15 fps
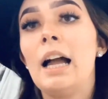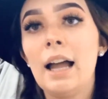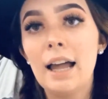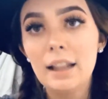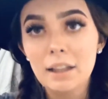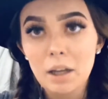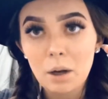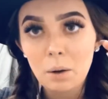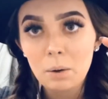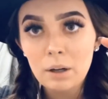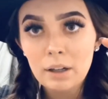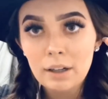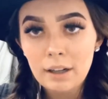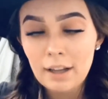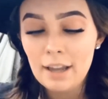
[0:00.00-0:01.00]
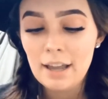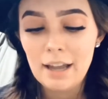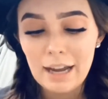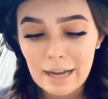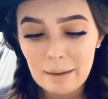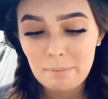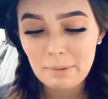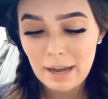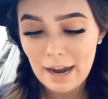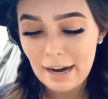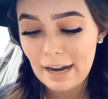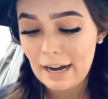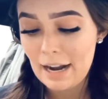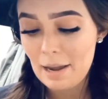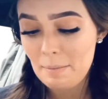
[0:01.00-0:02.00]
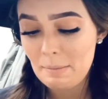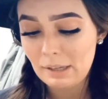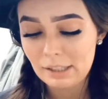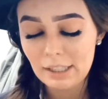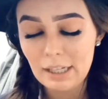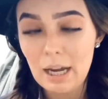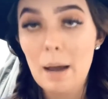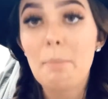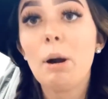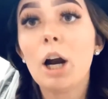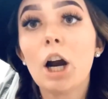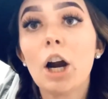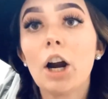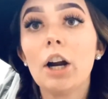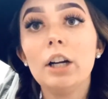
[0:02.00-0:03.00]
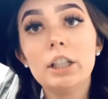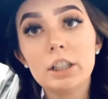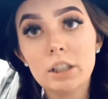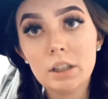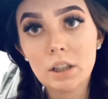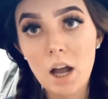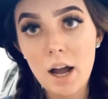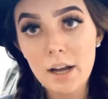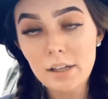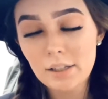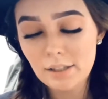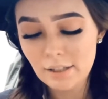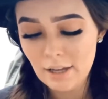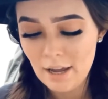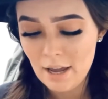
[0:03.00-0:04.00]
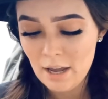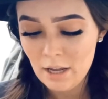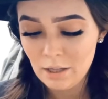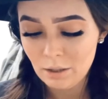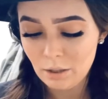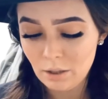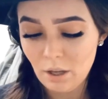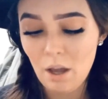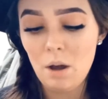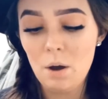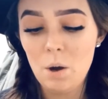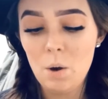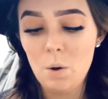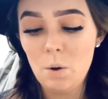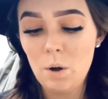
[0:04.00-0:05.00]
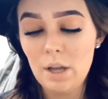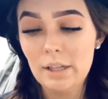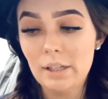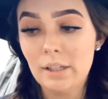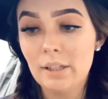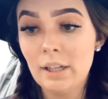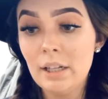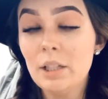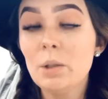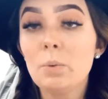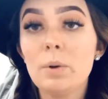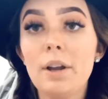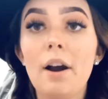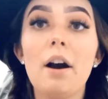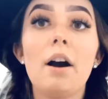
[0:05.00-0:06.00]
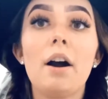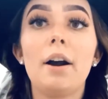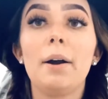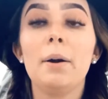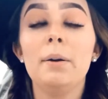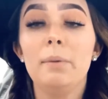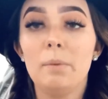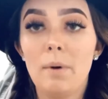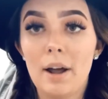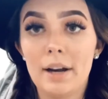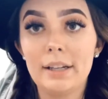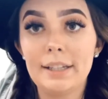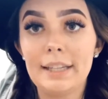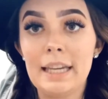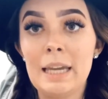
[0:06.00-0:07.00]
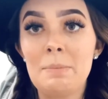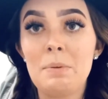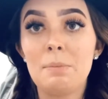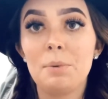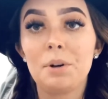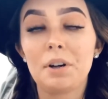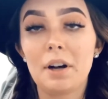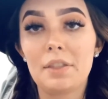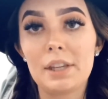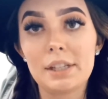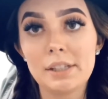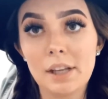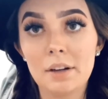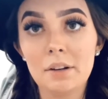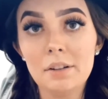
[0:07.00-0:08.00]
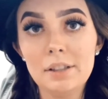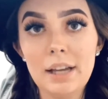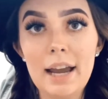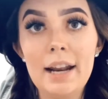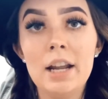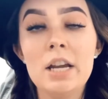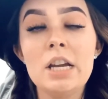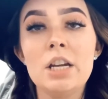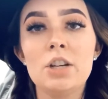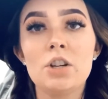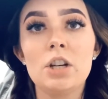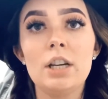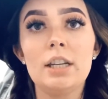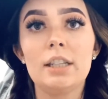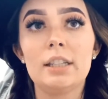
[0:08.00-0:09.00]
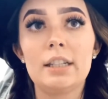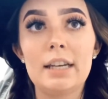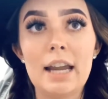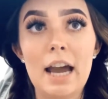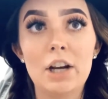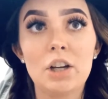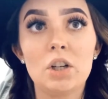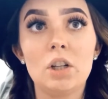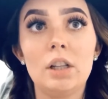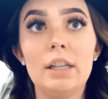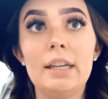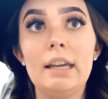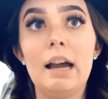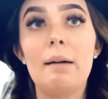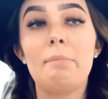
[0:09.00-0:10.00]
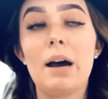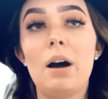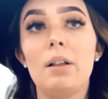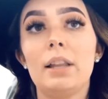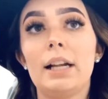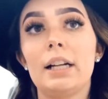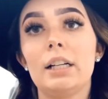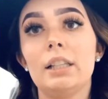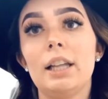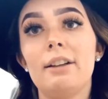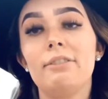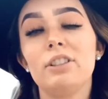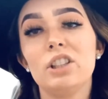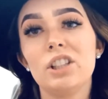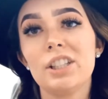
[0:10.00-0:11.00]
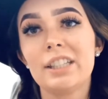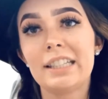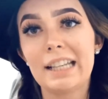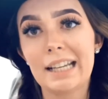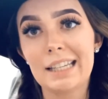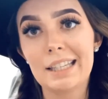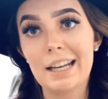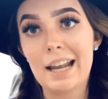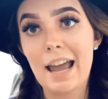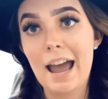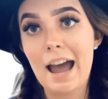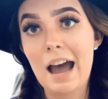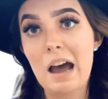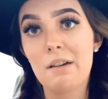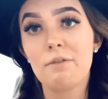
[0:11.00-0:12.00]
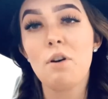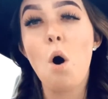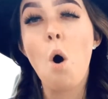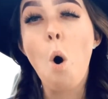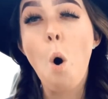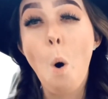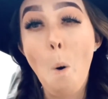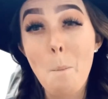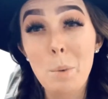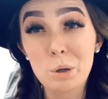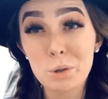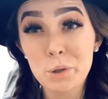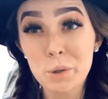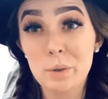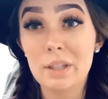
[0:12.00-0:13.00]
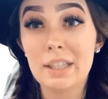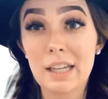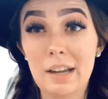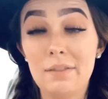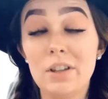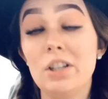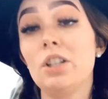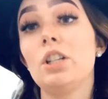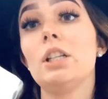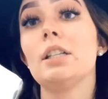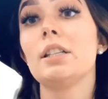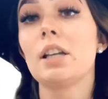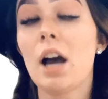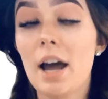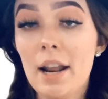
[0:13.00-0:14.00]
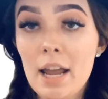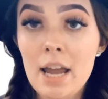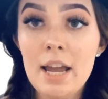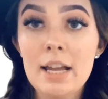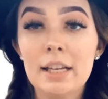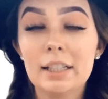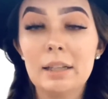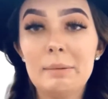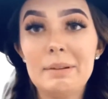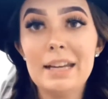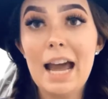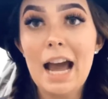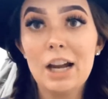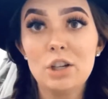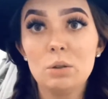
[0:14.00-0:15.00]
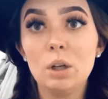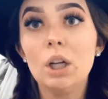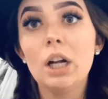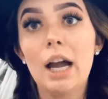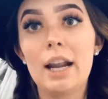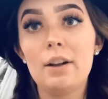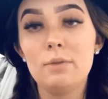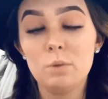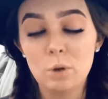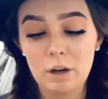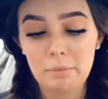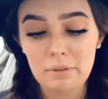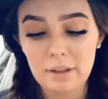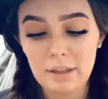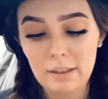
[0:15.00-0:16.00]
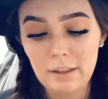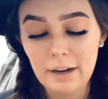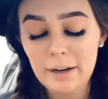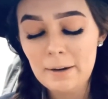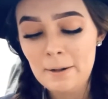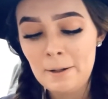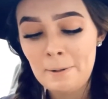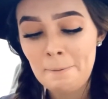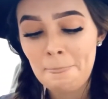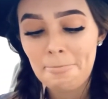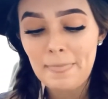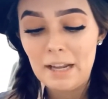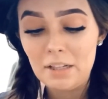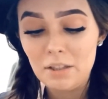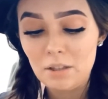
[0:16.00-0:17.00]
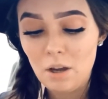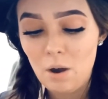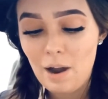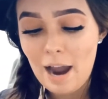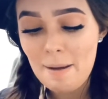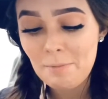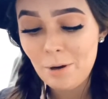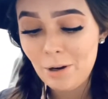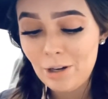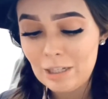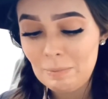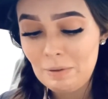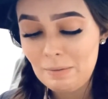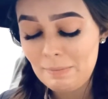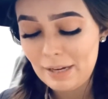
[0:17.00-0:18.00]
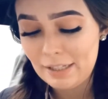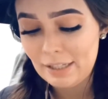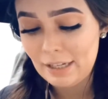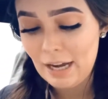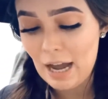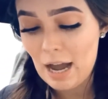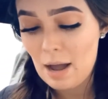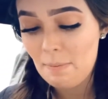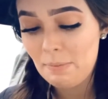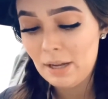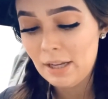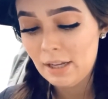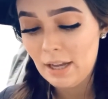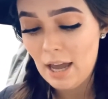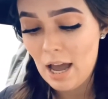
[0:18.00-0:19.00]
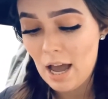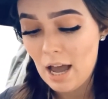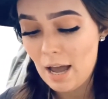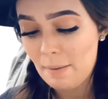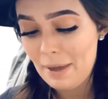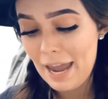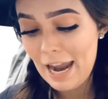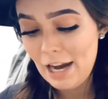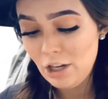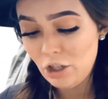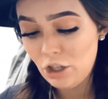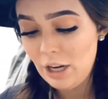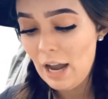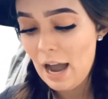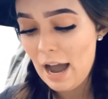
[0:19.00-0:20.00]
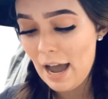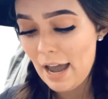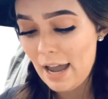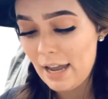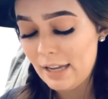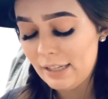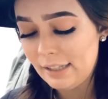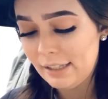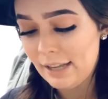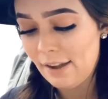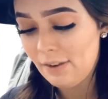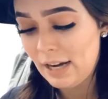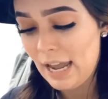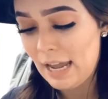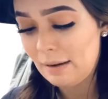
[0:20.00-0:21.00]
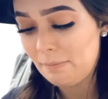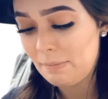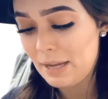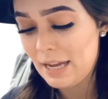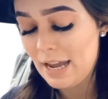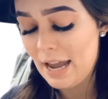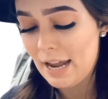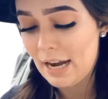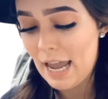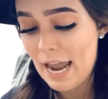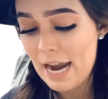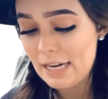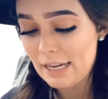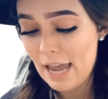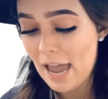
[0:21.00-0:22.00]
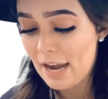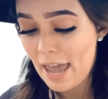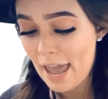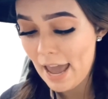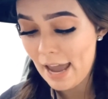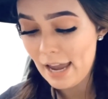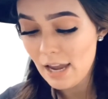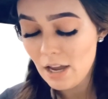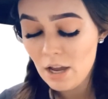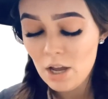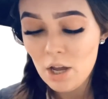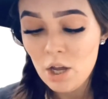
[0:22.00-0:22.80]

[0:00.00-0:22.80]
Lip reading: Hello, I am back and I am mixing up her gloss. So since we are wanting to keep it more on the subtle side, she is naturally about like a level 6.5, almost to a 7. She's got some natural kind of warmth in there. And so I'm going to be mixing up 8GI, 7NB, and 8NA.